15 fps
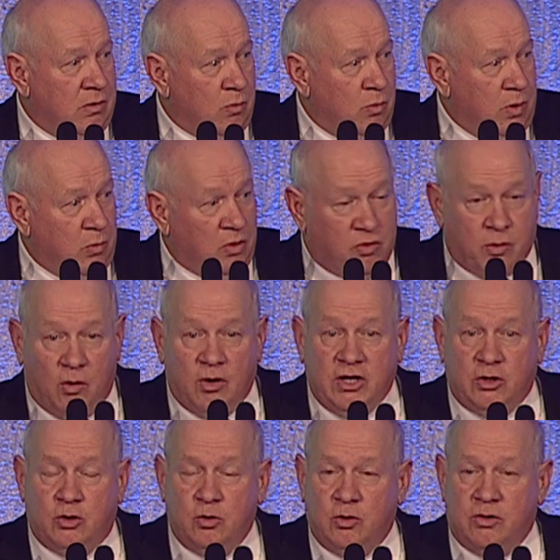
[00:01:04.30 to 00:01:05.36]
We were
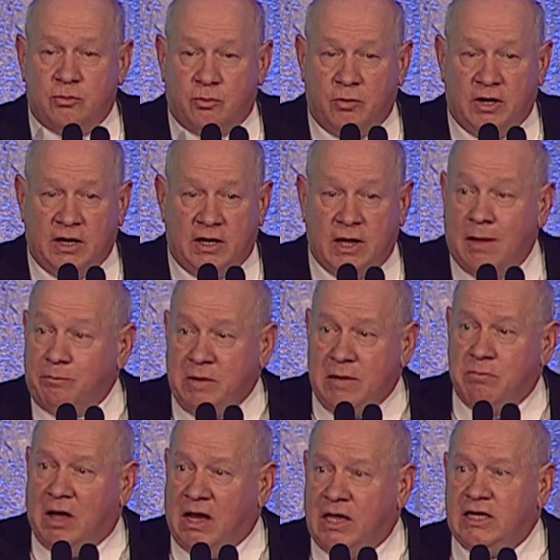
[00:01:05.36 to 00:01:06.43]
32-3, got beat
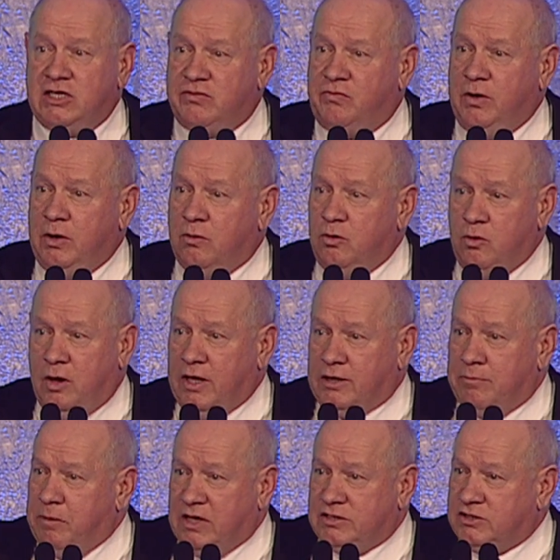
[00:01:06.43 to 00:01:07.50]
by Litchfield, who had the
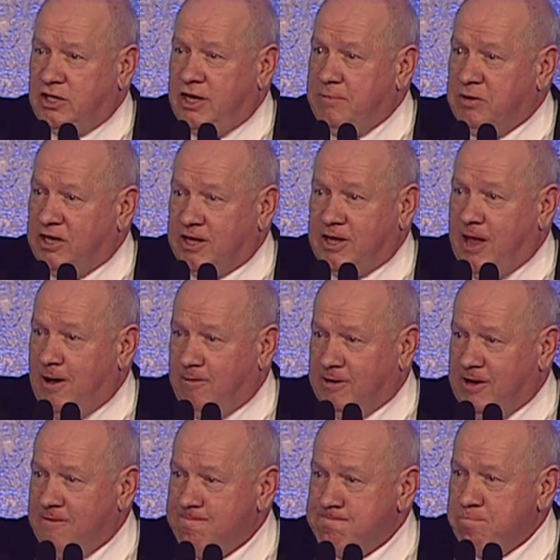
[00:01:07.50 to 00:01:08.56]
best team in the
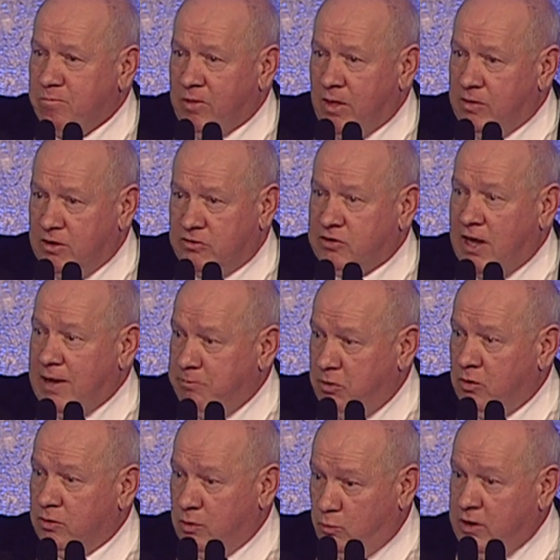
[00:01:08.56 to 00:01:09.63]
county the same
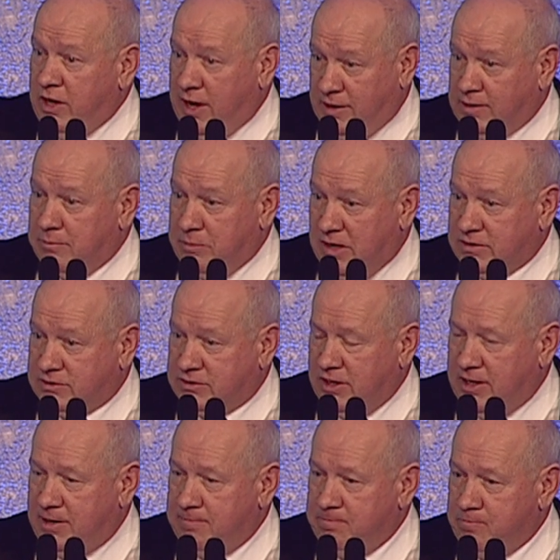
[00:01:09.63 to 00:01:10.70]
year that we had the best
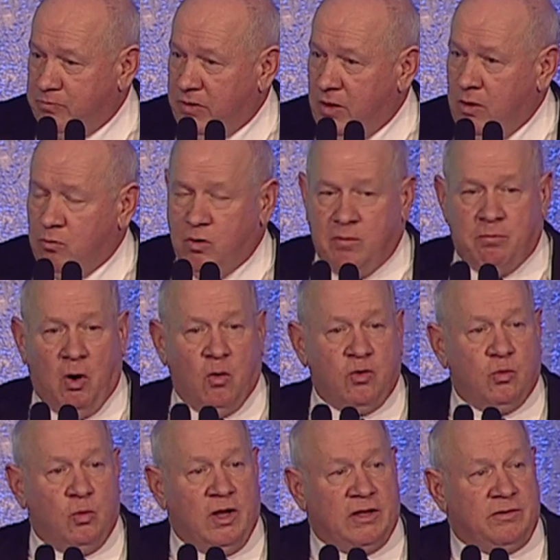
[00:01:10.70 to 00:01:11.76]
team. We both
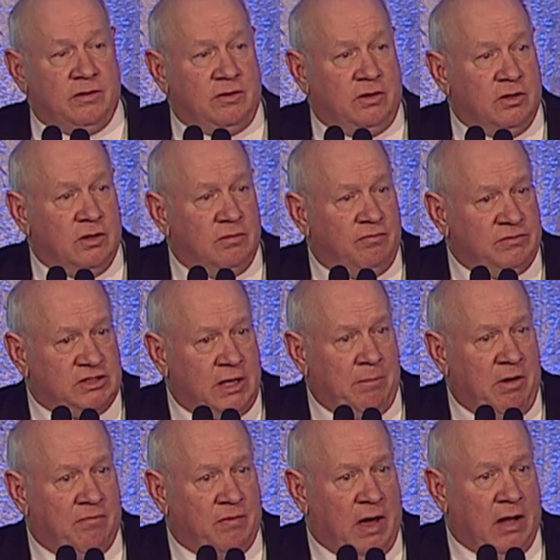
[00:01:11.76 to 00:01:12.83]
went to the
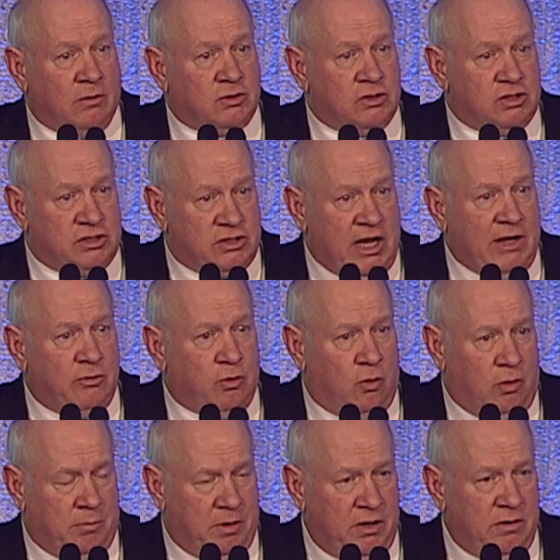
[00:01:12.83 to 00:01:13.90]
semifinals of the state
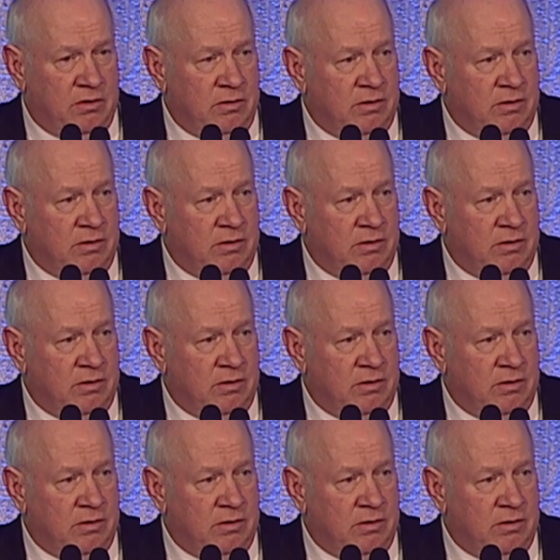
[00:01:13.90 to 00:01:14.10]
tournament,